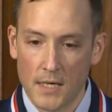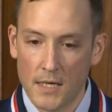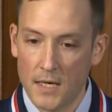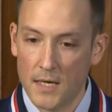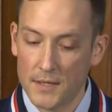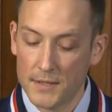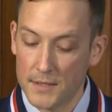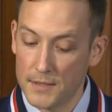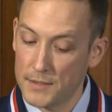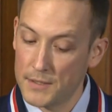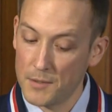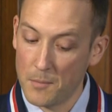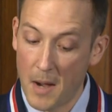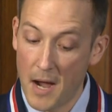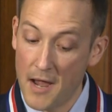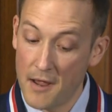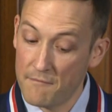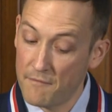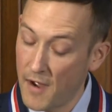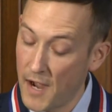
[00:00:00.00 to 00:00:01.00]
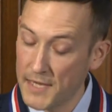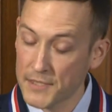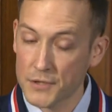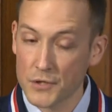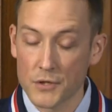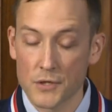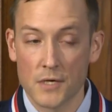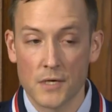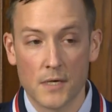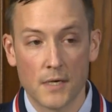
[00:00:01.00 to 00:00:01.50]
Uh, to my
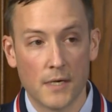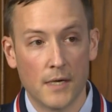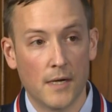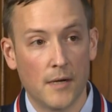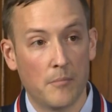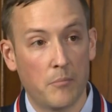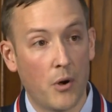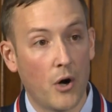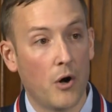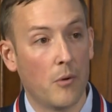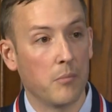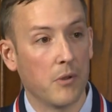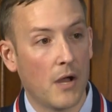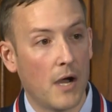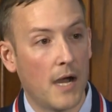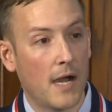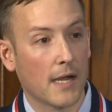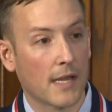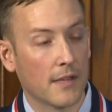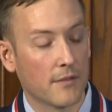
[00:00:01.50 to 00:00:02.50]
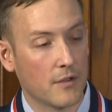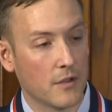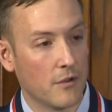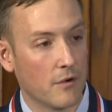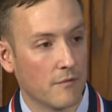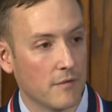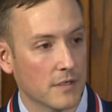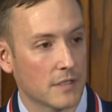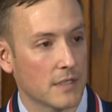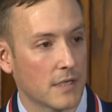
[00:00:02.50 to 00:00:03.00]
advisor, uh, Paul Block at the
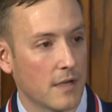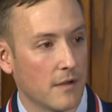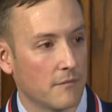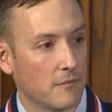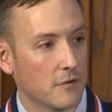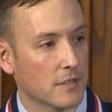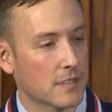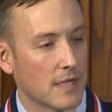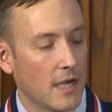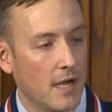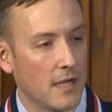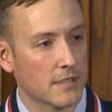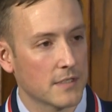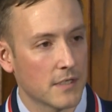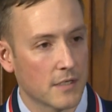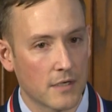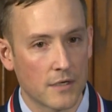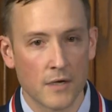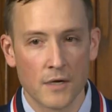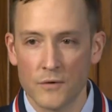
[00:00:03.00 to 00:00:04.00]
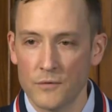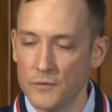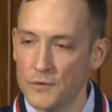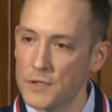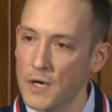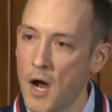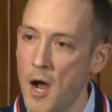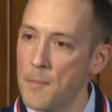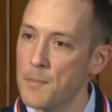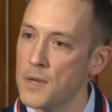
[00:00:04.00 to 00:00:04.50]
University of Wisconsin, who
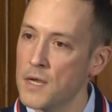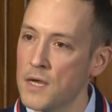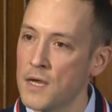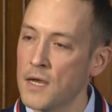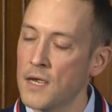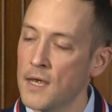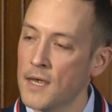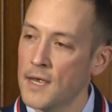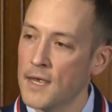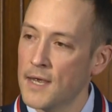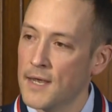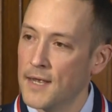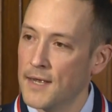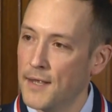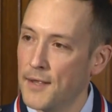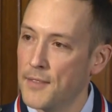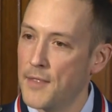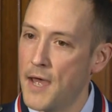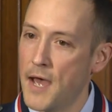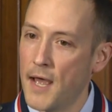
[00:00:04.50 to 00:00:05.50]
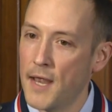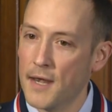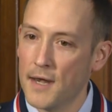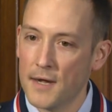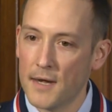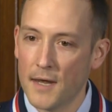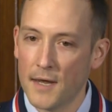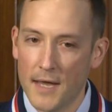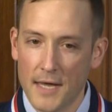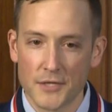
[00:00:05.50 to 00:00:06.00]
taught me uh, that
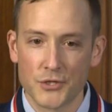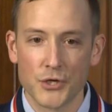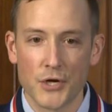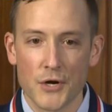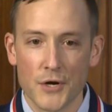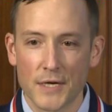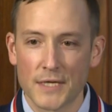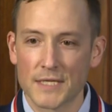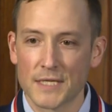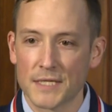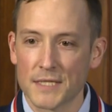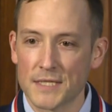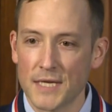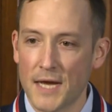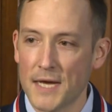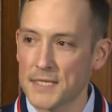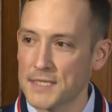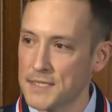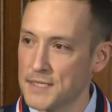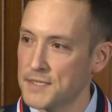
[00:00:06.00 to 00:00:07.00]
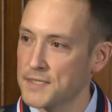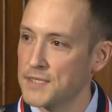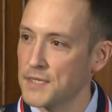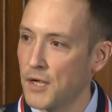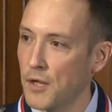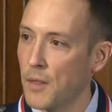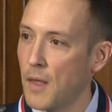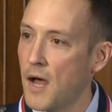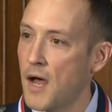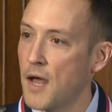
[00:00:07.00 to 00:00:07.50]
engineering success is
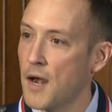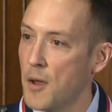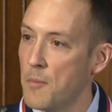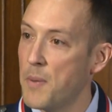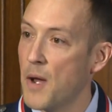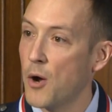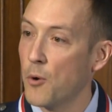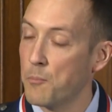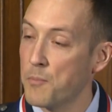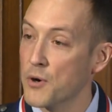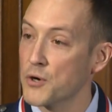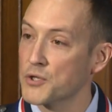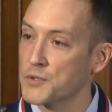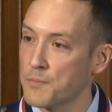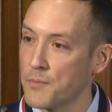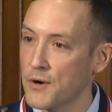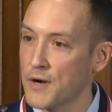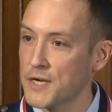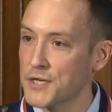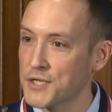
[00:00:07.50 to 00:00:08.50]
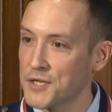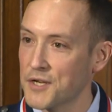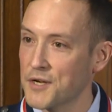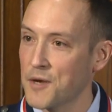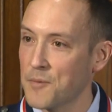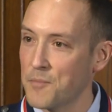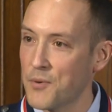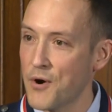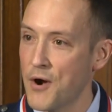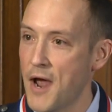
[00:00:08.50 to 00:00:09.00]
a lot about perspiration
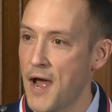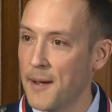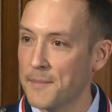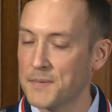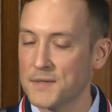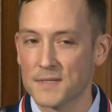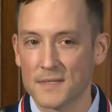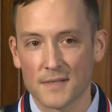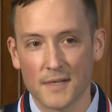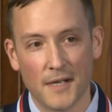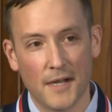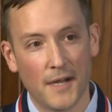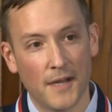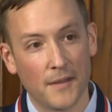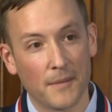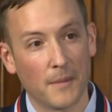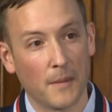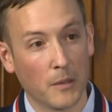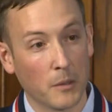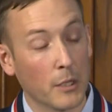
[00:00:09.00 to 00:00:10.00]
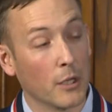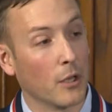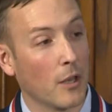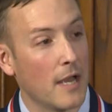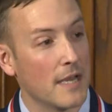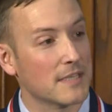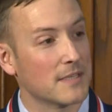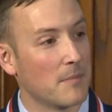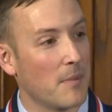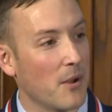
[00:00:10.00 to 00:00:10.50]
and perhaps uh, a little
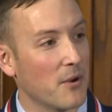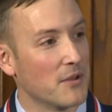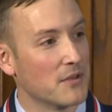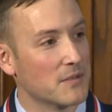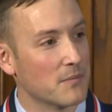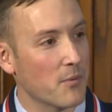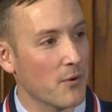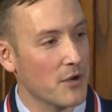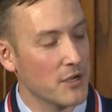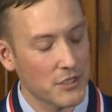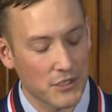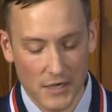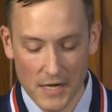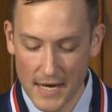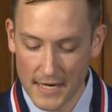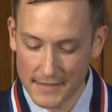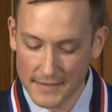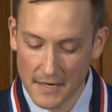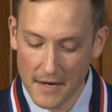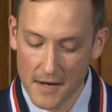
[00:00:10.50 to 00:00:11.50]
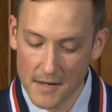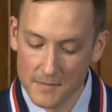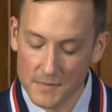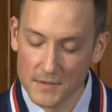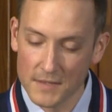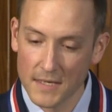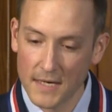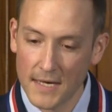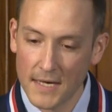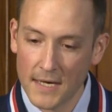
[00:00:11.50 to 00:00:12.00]
less about inspiration at times.